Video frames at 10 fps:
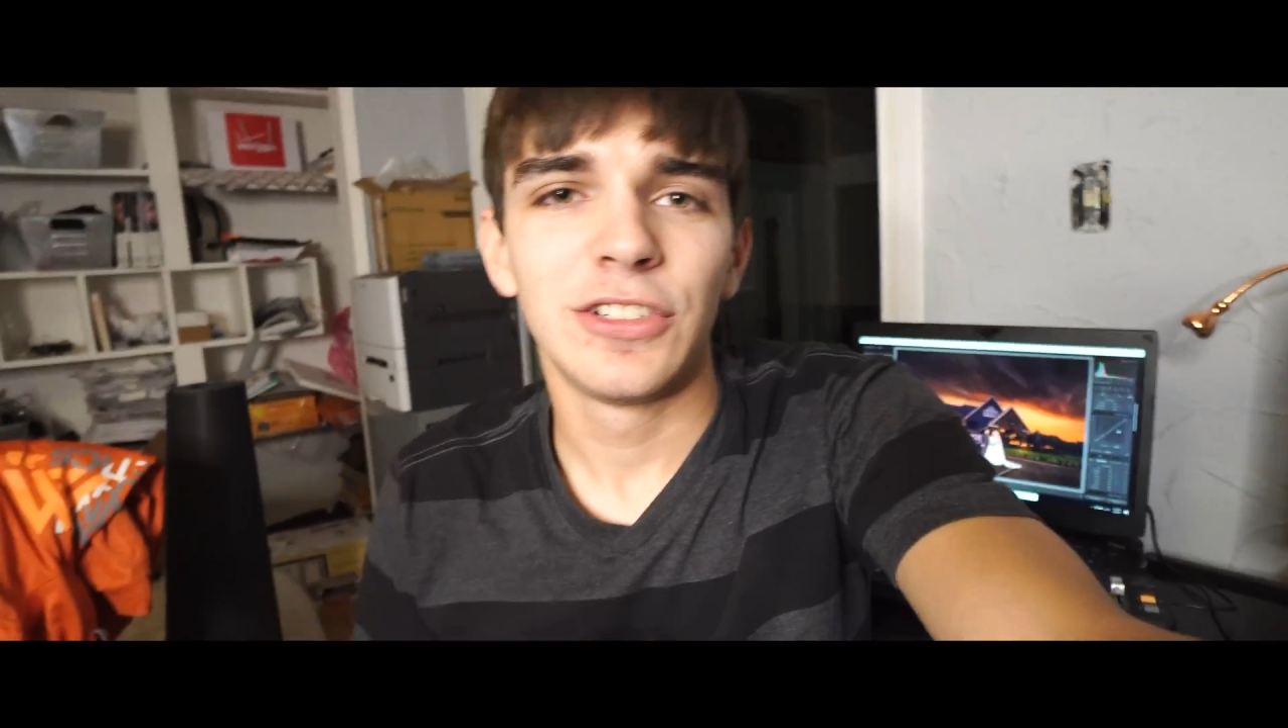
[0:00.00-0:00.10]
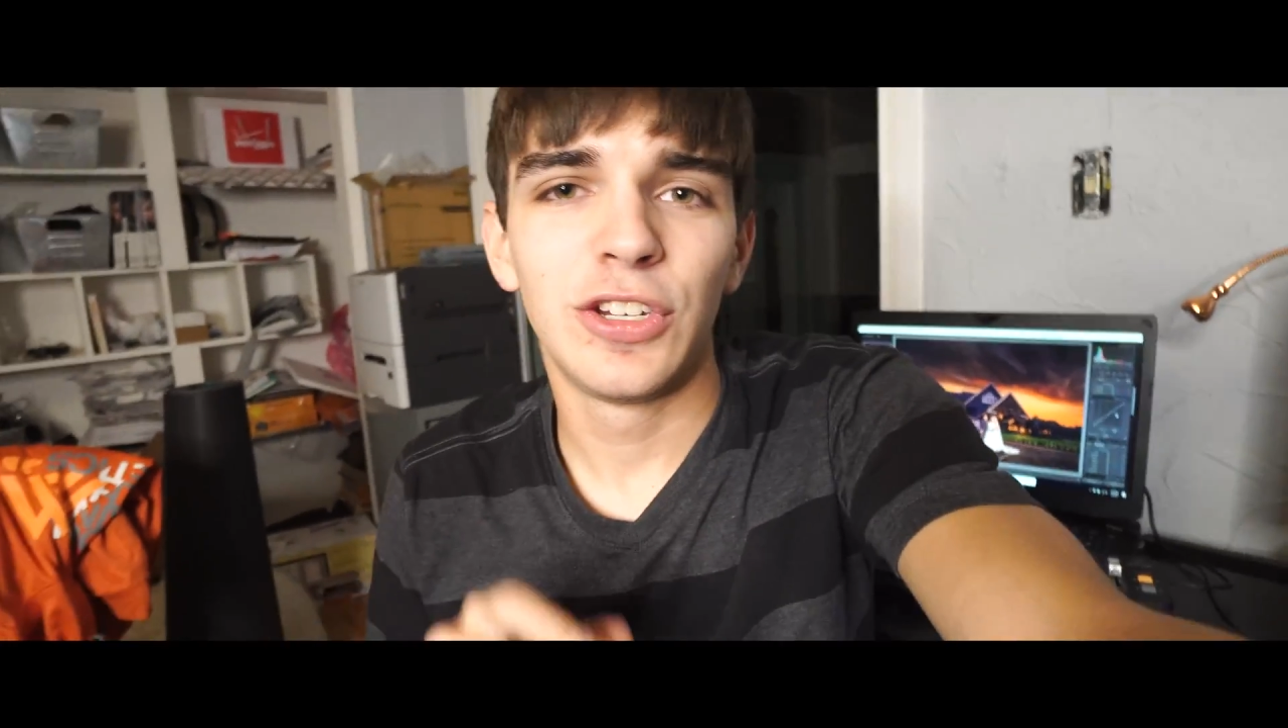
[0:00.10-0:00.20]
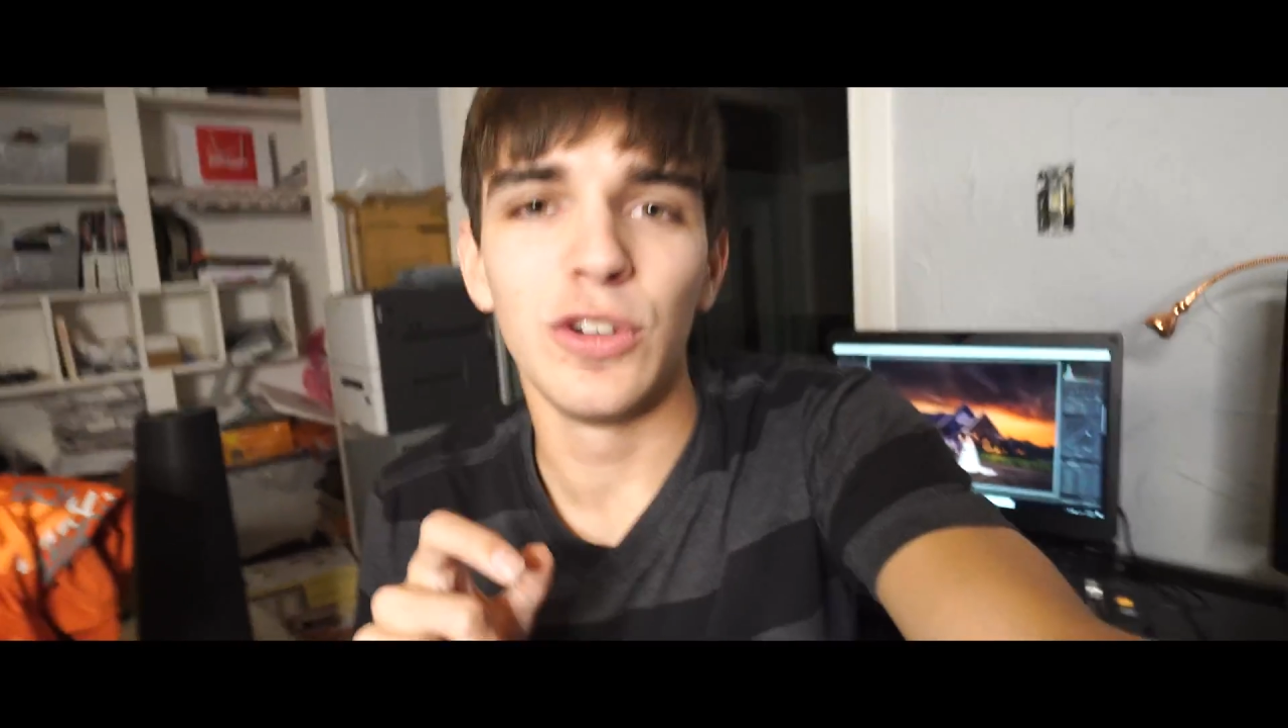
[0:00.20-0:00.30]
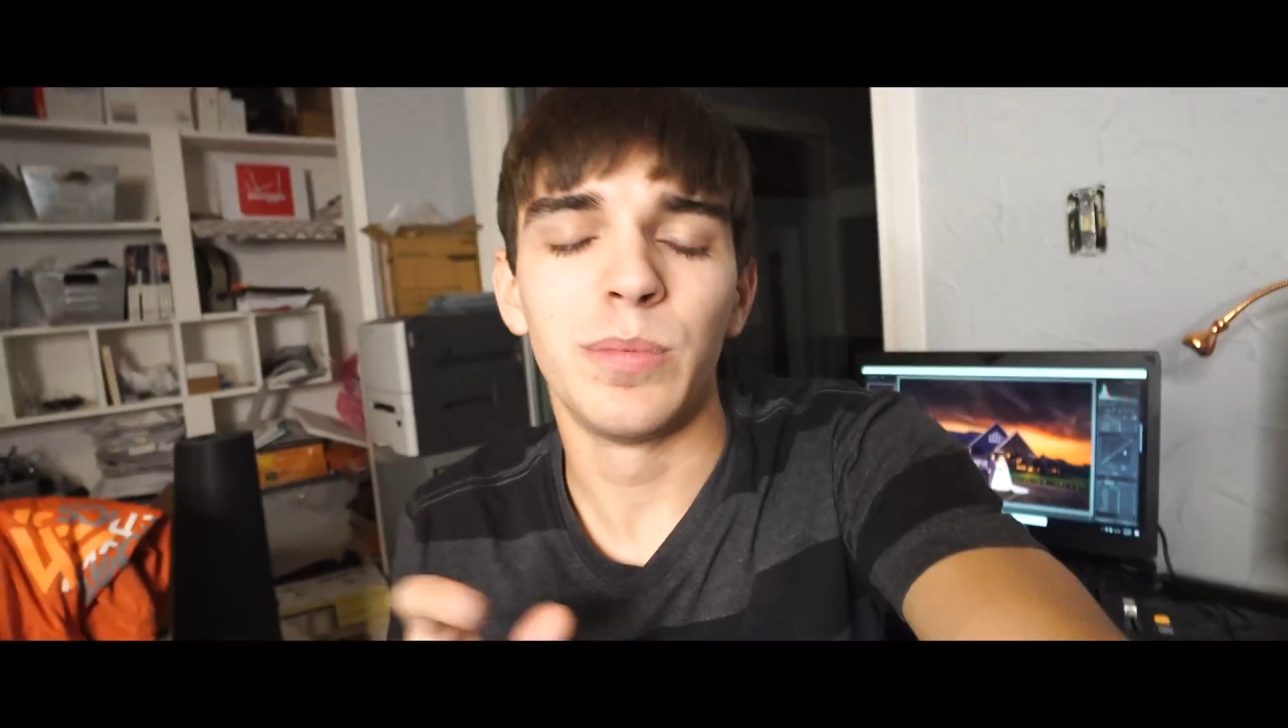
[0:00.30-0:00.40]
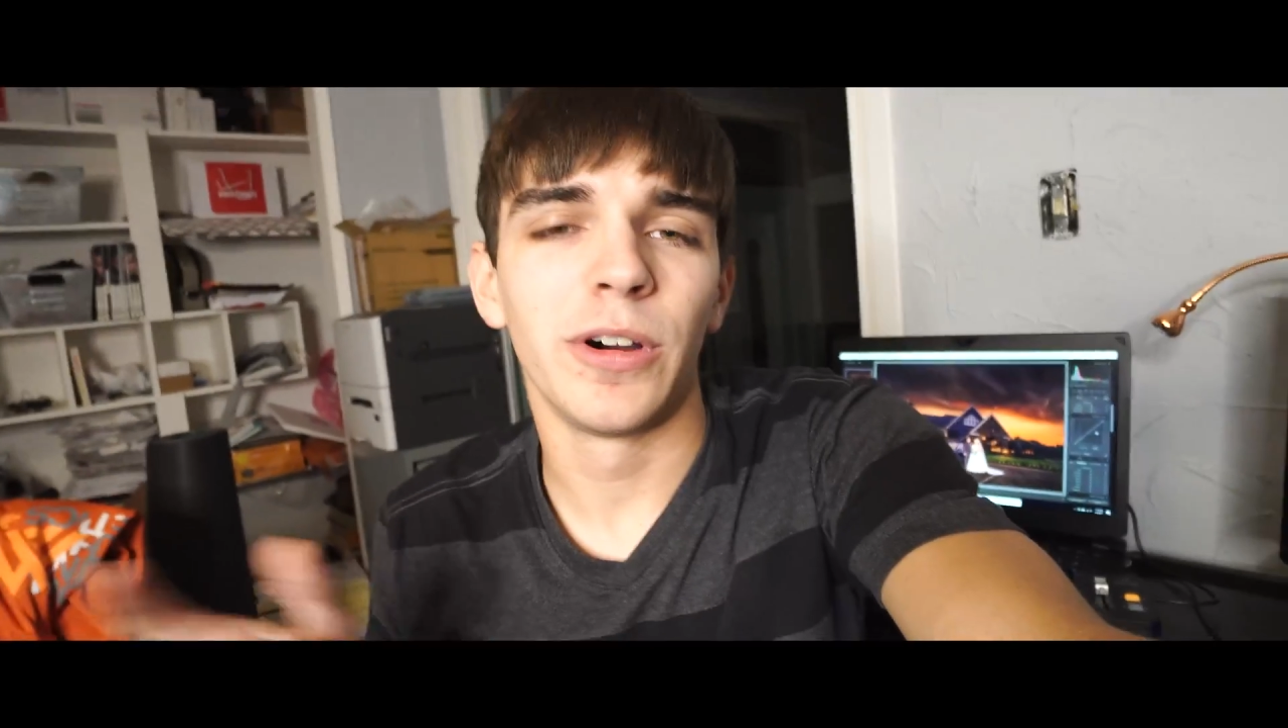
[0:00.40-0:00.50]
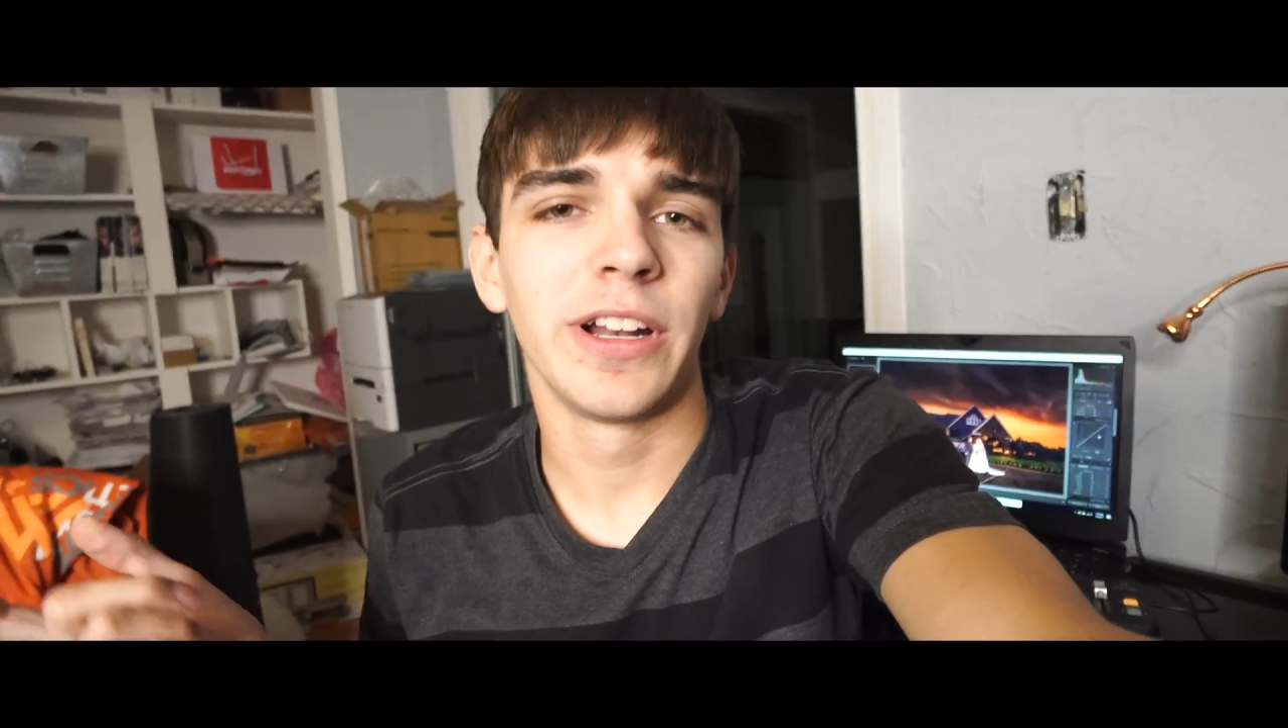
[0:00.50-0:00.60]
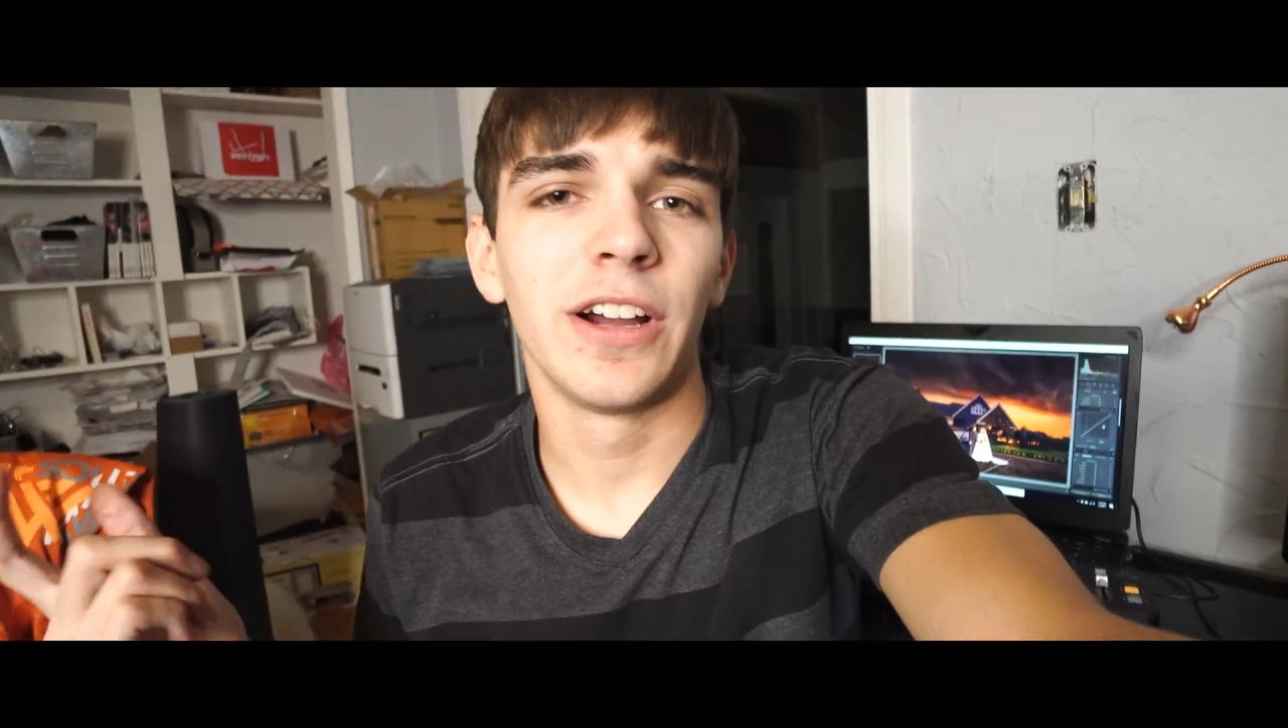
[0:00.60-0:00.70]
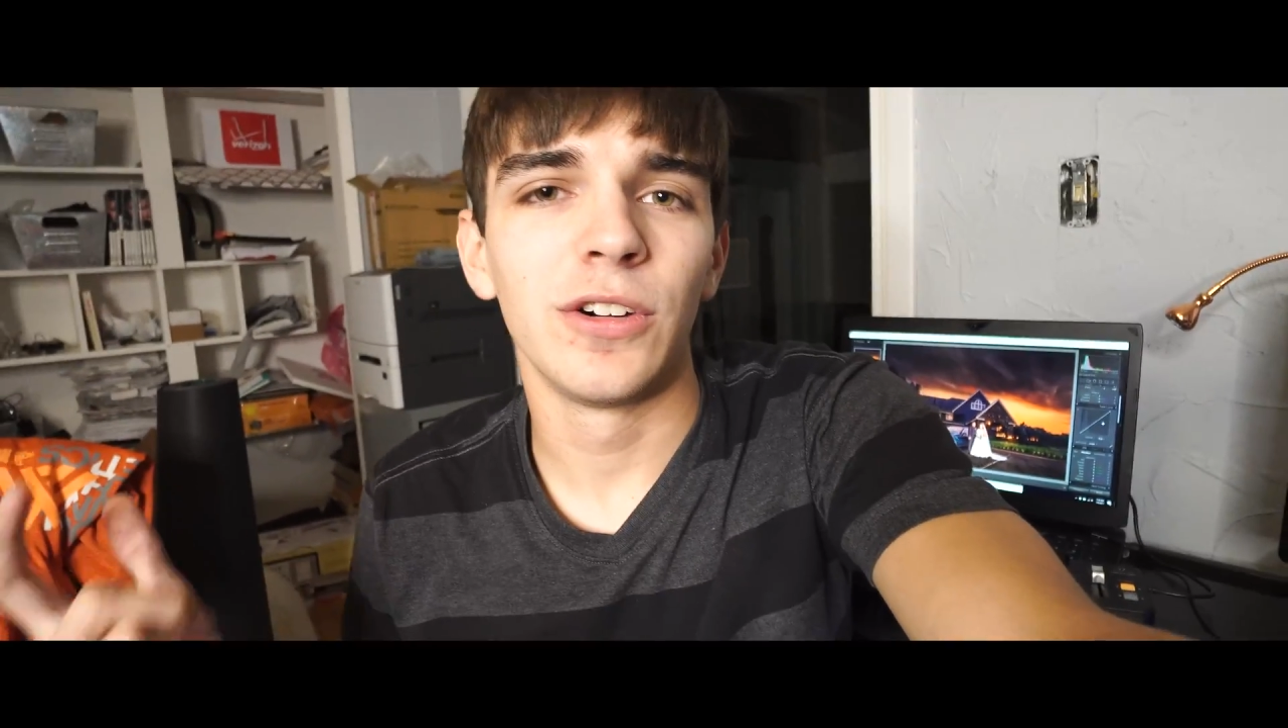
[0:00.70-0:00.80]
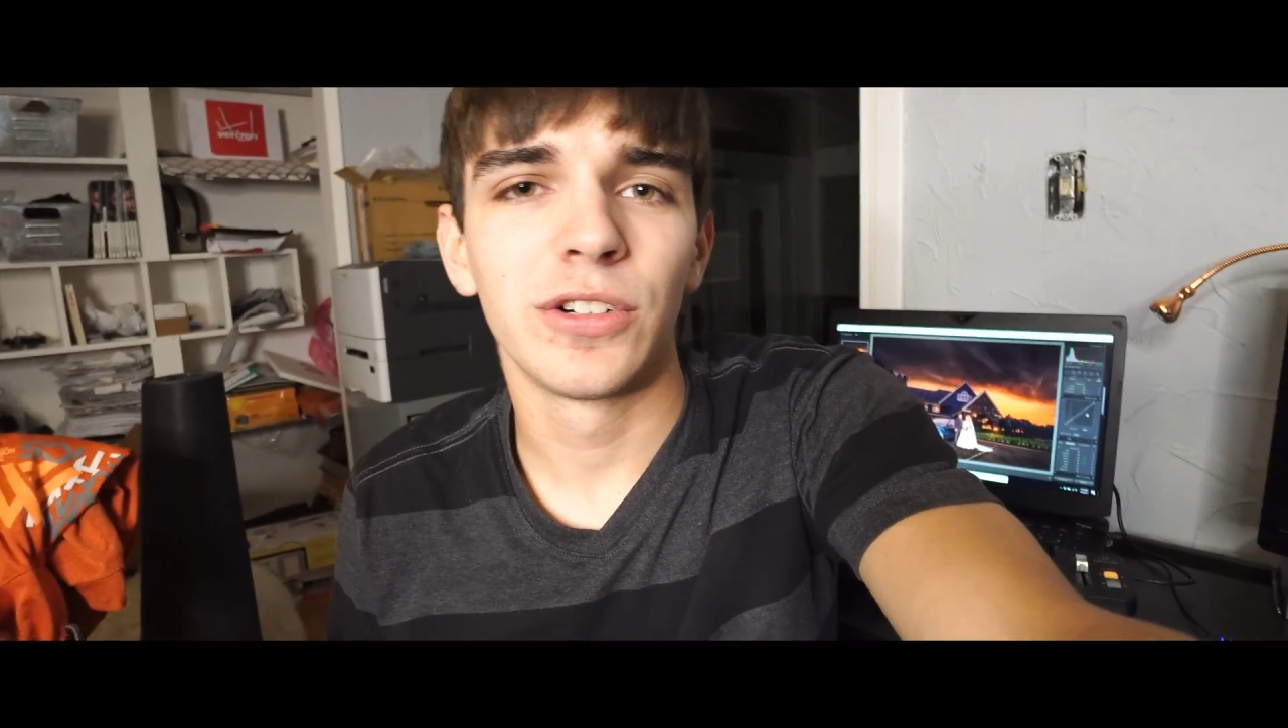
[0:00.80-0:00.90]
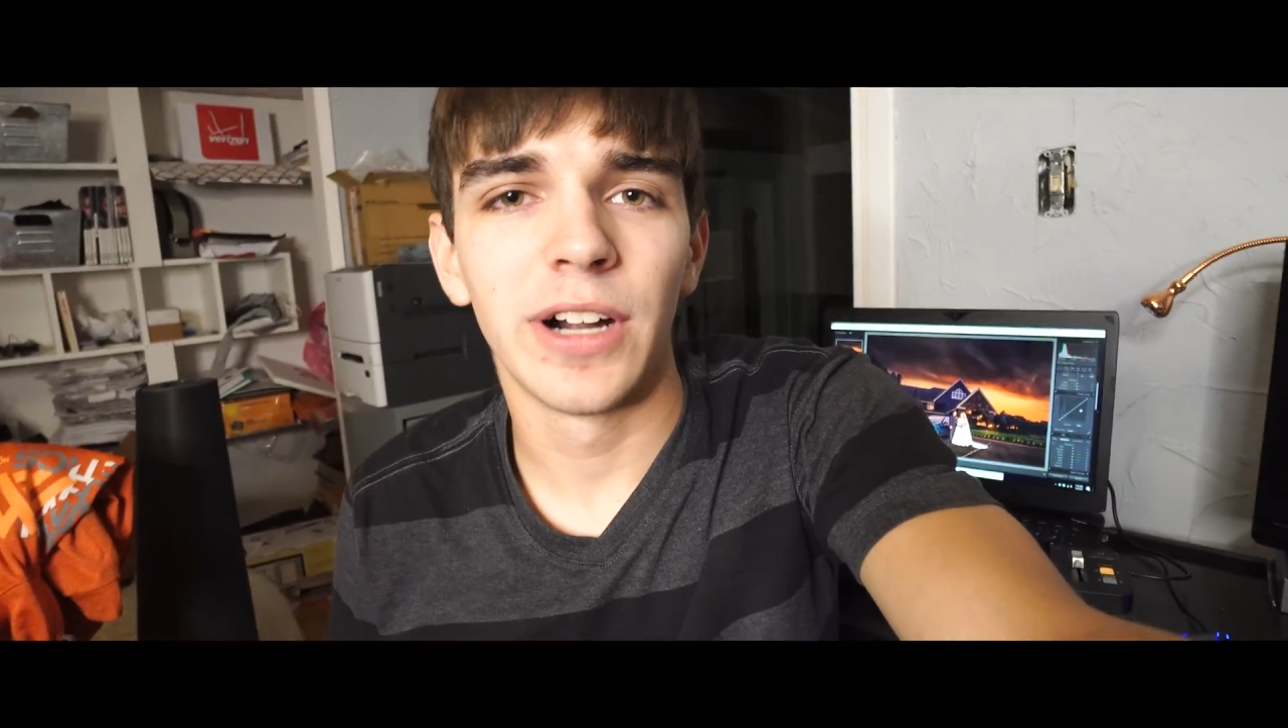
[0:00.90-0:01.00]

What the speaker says: 2.0